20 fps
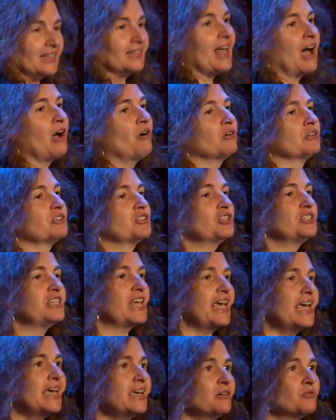now,
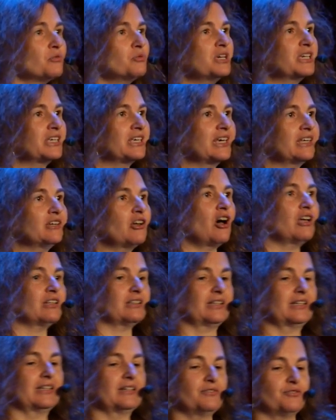today we
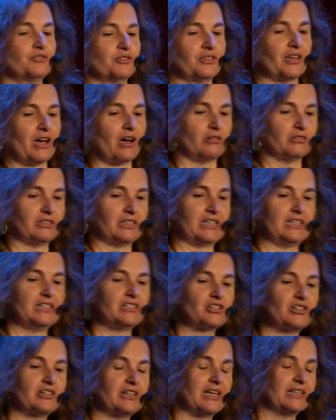cannot live without the
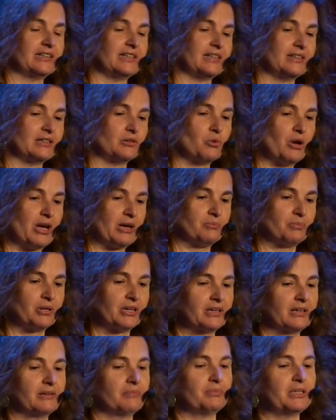internet and the web
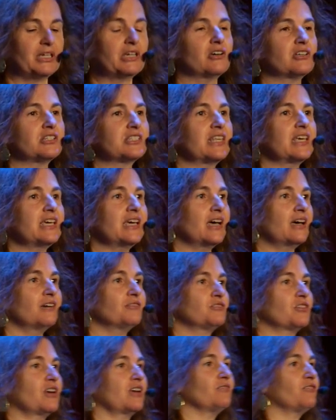because they
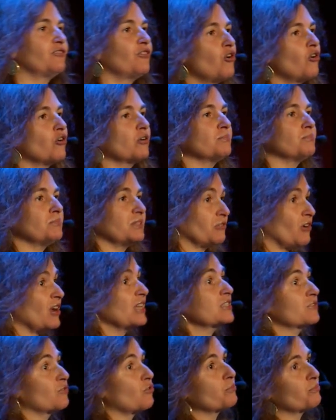have transformed,
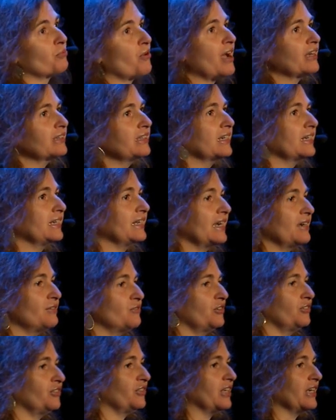transformed practically
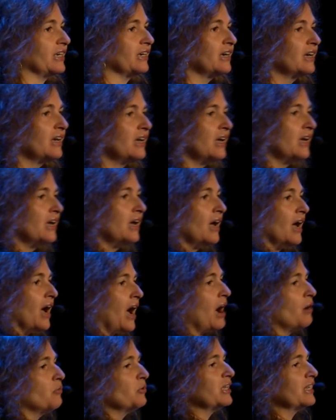everything
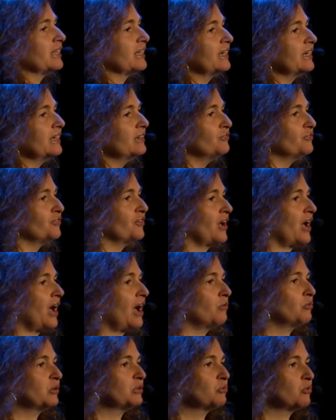how we live,
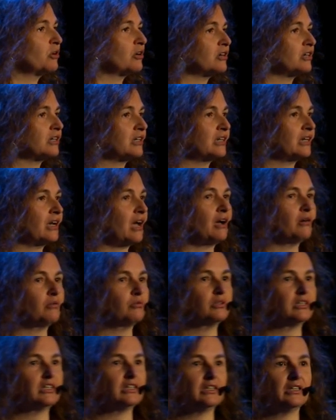how we work, how
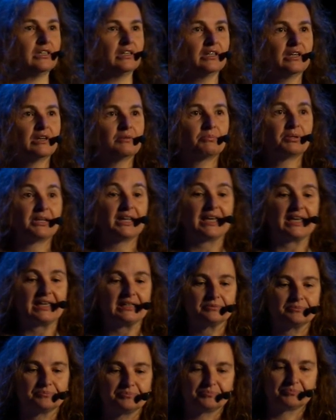we
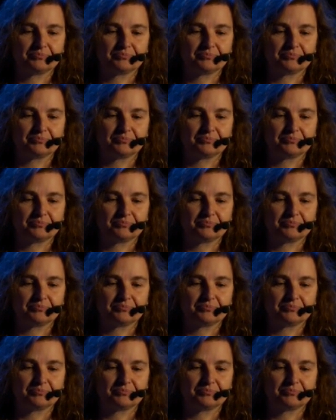play.